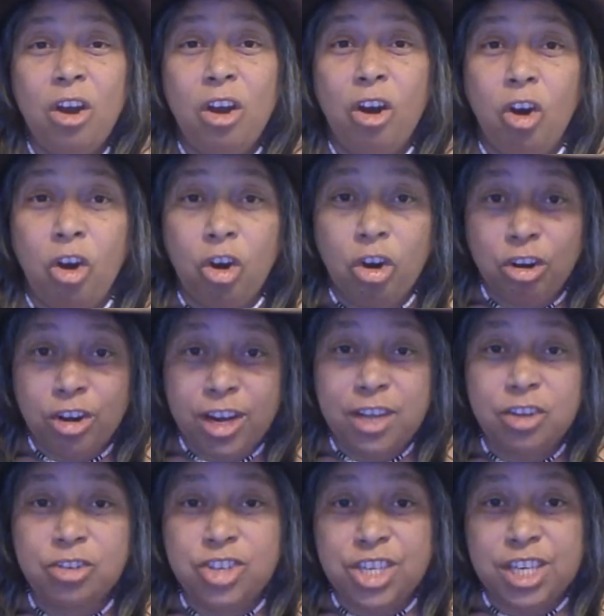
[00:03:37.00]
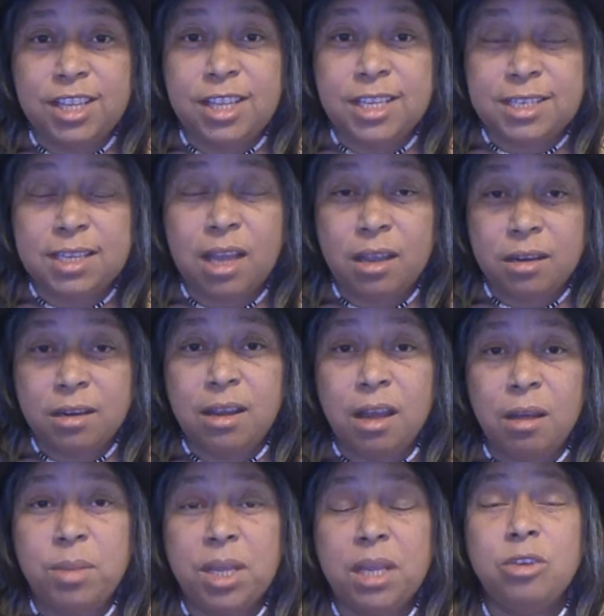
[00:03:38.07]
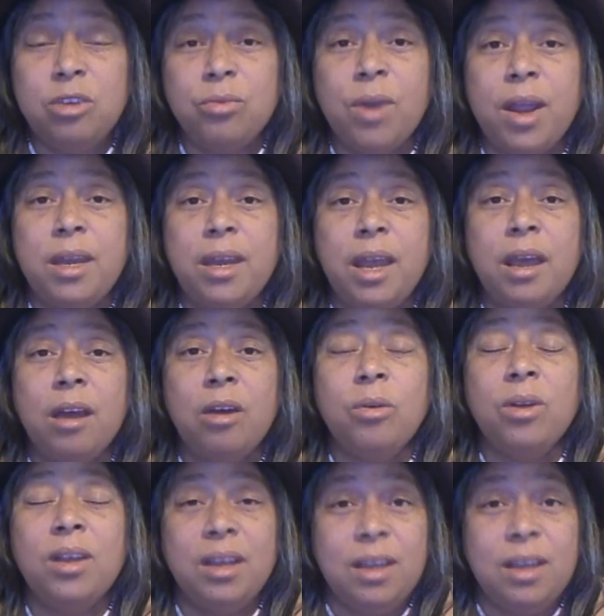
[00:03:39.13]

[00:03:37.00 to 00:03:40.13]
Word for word: hard energy that's kind of coming in right now,